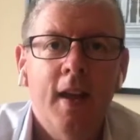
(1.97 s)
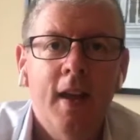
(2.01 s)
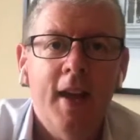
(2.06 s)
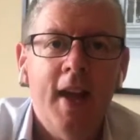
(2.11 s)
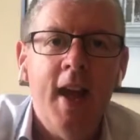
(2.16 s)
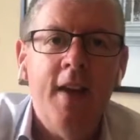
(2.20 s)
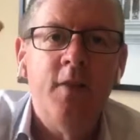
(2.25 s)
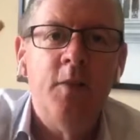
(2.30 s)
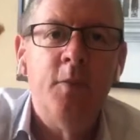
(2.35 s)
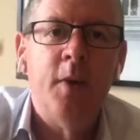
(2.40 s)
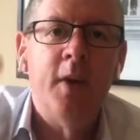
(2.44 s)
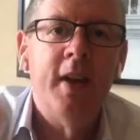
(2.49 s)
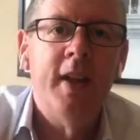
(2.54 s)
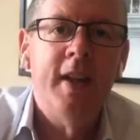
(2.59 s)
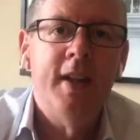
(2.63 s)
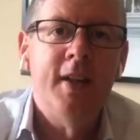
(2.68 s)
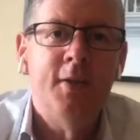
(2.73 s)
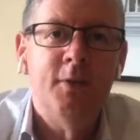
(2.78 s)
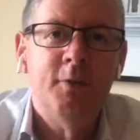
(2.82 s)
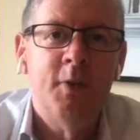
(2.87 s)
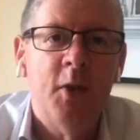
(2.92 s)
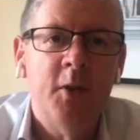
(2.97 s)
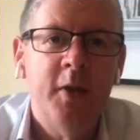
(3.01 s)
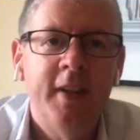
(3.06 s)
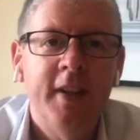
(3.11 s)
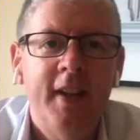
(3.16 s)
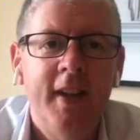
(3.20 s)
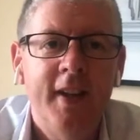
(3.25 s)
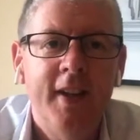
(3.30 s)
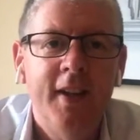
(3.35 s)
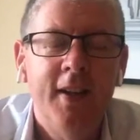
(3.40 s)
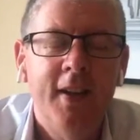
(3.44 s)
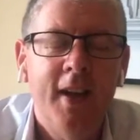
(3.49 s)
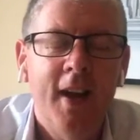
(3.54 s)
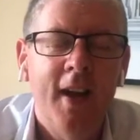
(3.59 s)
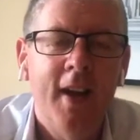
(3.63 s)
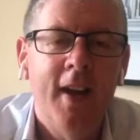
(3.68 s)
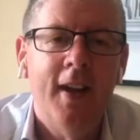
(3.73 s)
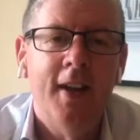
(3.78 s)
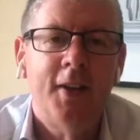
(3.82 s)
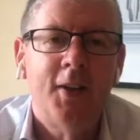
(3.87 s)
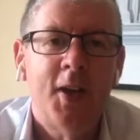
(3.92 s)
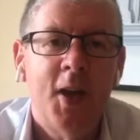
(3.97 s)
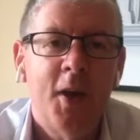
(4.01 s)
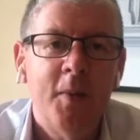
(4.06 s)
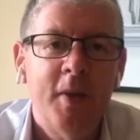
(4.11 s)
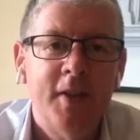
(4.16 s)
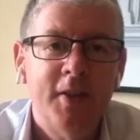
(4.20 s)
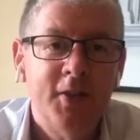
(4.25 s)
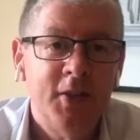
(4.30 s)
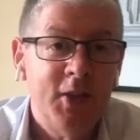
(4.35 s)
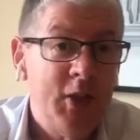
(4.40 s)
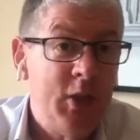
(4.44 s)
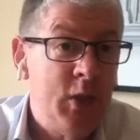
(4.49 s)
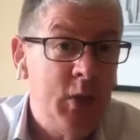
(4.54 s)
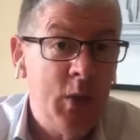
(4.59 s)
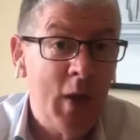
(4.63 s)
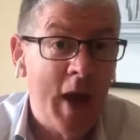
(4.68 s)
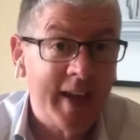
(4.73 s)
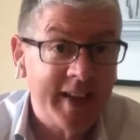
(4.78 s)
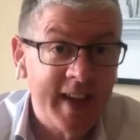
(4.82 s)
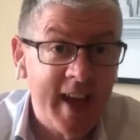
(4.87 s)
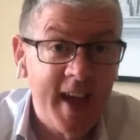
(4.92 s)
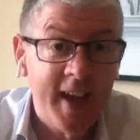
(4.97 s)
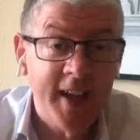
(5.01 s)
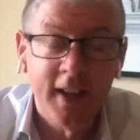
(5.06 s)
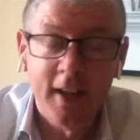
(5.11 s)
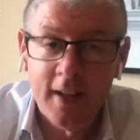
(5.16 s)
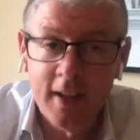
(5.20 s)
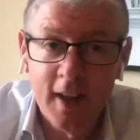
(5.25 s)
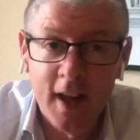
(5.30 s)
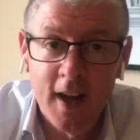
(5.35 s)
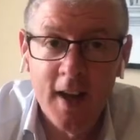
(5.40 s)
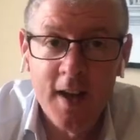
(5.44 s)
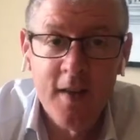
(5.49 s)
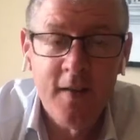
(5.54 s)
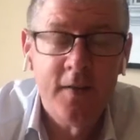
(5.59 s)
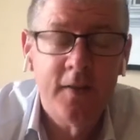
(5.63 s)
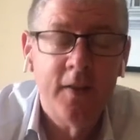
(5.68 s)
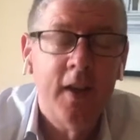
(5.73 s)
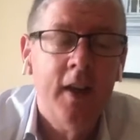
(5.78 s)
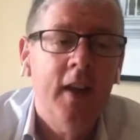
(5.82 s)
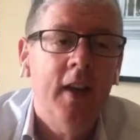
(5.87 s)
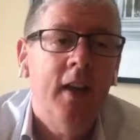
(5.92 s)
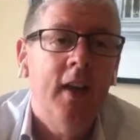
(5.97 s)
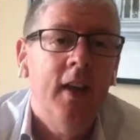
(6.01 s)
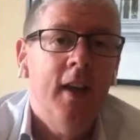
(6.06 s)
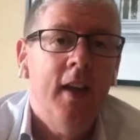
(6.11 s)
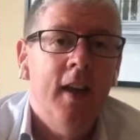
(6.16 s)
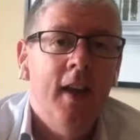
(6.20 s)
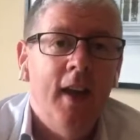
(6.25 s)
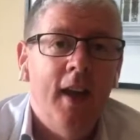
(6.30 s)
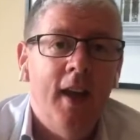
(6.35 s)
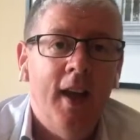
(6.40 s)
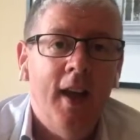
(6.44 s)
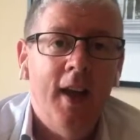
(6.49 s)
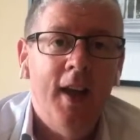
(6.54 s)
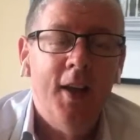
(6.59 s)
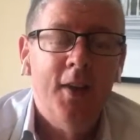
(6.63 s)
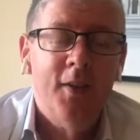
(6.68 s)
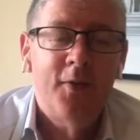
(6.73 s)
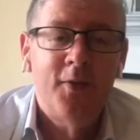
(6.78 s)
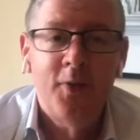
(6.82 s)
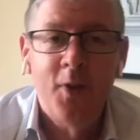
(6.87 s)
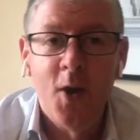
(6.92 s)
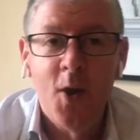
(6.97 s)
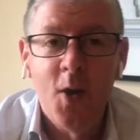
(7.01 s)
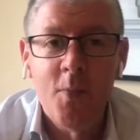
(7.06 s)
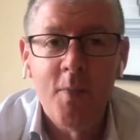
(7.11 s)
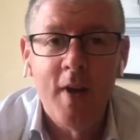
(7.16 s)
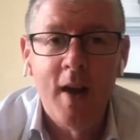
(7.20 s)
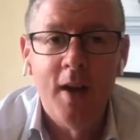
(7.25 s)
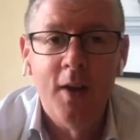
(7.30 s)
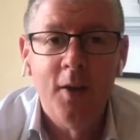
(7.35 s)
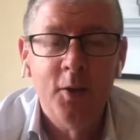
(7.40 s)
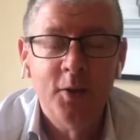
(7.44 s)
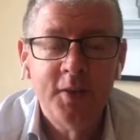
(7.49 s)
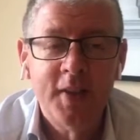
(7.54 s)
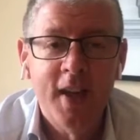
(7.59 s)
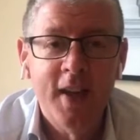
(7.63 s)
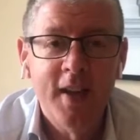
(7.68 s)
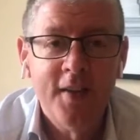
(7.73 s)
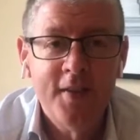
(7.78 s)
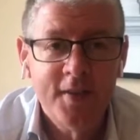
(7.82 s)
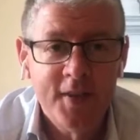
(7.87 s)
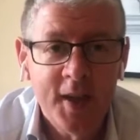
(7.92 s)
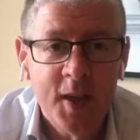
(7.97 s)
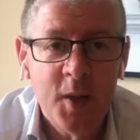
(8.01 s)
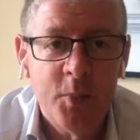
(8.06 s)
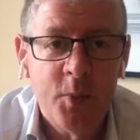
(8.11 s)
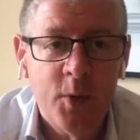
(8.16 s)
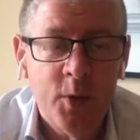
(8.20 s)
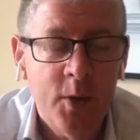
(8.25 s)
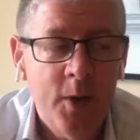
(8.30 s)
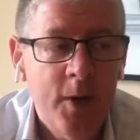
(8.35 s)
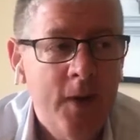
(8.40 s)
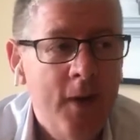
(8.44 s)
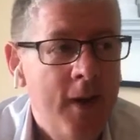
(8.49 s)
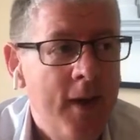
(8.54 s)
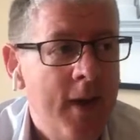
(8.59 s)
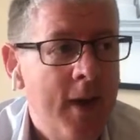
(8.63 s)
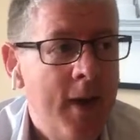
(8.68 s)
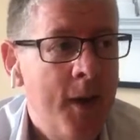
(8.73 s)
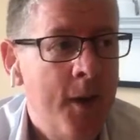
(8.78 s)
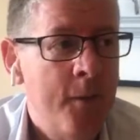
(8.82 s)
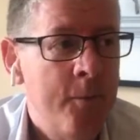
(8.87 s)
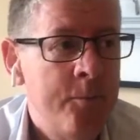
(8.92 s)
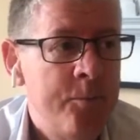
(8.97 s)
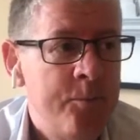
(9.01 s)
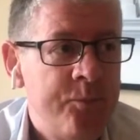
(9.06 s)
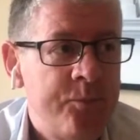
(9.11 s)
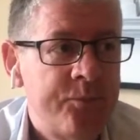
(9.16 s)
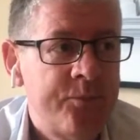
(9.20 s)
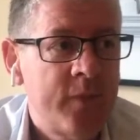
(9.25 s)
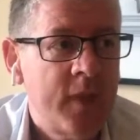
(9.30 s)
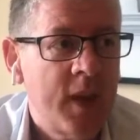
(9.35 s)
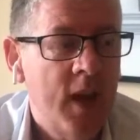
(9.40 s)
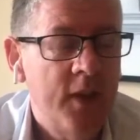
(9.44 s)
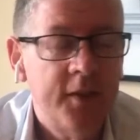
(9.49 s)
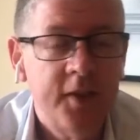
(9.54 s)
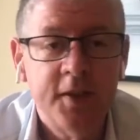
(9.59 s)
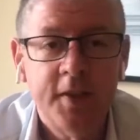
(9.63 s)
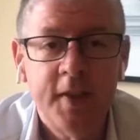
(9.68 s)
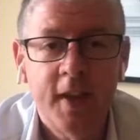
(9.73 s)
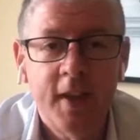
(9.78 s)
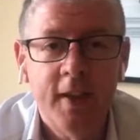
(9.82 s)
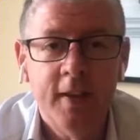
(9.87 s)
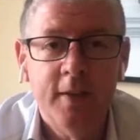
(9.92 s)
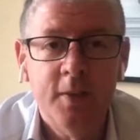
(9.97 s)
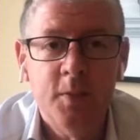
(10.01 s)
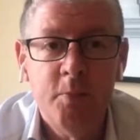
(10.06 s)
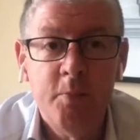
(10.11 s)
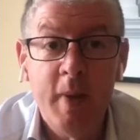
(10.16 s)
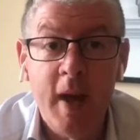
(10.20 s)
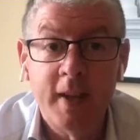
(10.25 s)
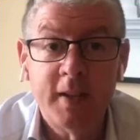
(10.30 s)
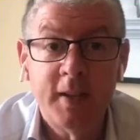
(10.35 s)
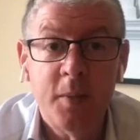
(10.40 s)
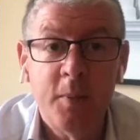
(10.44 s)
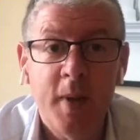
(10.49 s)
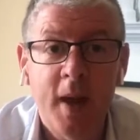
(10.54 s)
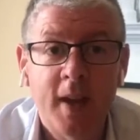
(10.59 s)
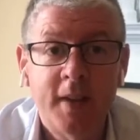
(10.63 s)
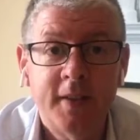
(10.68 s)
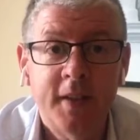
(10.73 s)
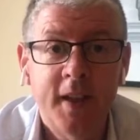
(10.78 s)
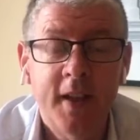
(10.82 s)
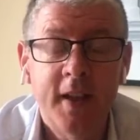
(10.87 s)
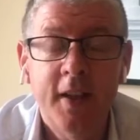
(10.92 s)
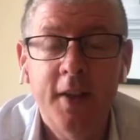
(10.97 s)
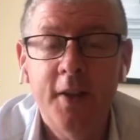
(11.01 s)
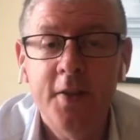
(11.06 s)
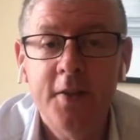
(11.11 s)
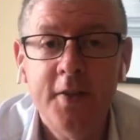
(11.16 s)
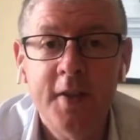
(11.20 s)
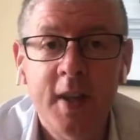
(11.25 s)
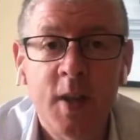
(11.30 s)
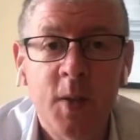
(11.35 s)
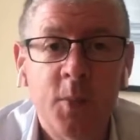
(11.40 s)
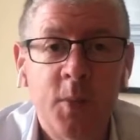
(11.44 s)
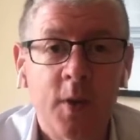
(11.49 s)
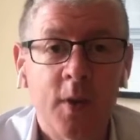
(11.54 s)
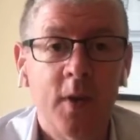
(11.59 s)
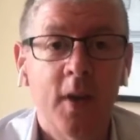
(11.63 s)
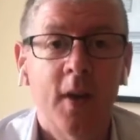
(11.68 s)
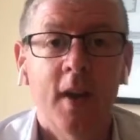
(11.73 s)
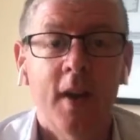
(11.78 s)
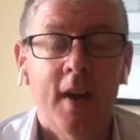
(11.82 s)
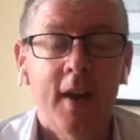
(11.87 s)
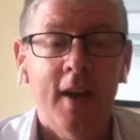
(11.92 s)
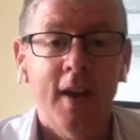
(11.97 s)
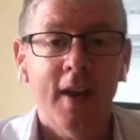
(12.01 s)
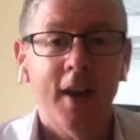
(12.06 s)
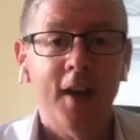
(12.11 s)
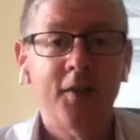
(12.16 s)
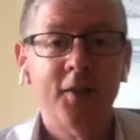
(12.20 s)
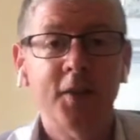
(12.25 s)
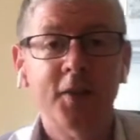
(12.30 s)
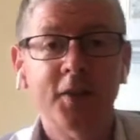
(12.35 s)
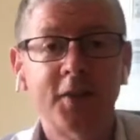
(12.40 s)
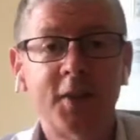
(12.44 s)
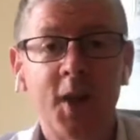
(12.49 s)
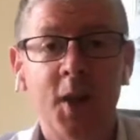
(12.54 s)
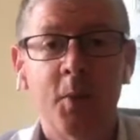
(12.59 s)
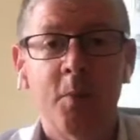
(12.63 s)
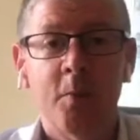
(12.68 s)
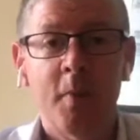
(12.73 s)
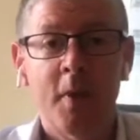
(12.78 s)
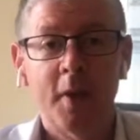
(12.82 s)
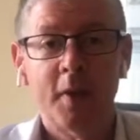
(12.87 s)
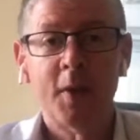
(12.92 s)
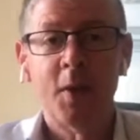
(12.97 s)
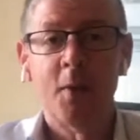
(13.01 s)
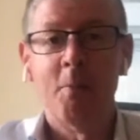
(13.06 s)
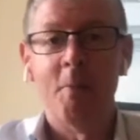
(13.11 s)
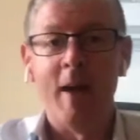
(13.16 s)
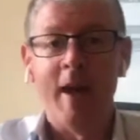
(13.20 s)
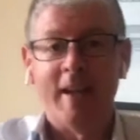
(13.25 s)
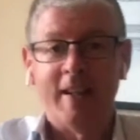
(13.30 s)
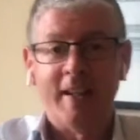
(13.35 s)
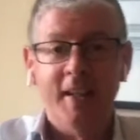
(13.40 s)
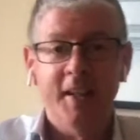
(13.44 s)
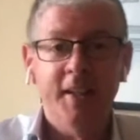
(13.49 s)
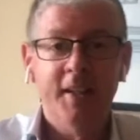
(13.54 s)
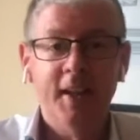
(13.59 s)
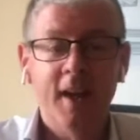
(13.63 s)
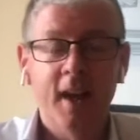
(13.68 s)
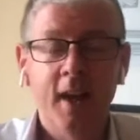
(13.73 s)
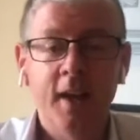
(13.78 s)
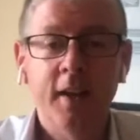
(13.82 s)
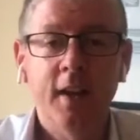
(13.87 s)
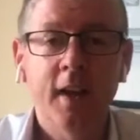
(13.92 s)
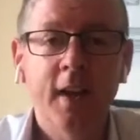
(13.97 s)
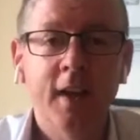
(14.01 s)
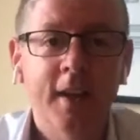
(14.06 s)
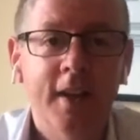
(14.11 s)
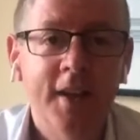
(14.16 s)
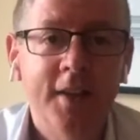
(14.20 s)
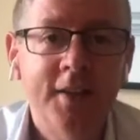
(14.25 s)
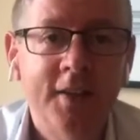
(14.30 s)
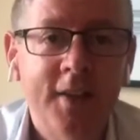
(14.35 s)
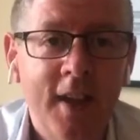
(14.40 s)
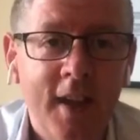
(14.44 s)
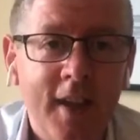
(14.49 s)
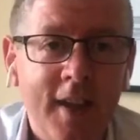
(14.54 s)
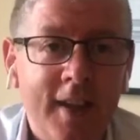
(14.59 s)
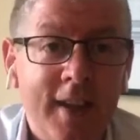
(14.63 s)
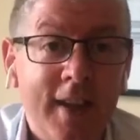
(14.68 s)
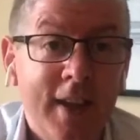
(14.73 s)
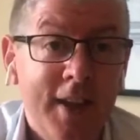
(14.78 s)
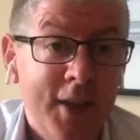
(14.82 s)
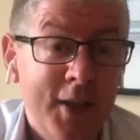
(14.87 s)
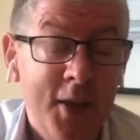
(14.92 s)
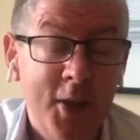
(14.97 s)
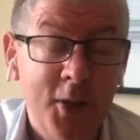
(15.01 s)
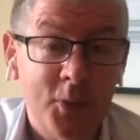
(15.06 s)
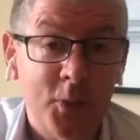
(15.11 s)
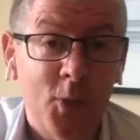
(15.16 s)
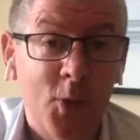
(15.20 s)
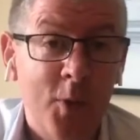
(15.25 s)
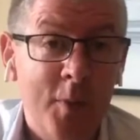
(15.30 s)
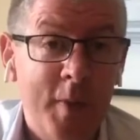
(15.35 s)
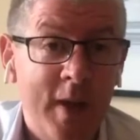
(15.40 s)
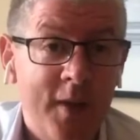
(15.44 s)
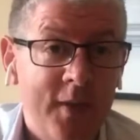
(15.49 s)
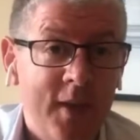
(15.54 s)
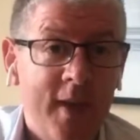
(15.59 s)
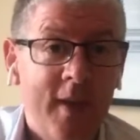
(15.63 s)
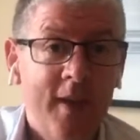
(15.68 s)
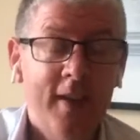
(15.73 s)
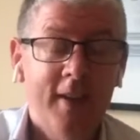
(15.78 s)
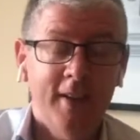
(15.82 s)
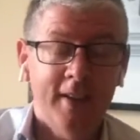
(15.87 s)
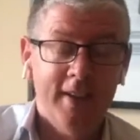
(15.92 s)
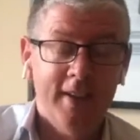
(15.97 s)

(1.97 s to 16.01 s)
Hey everybody, Ronan here, coming to you again live from a hotel in Singapore. I've just had a back-to-back day here in Singapore. I've just come back in and it's warm out there.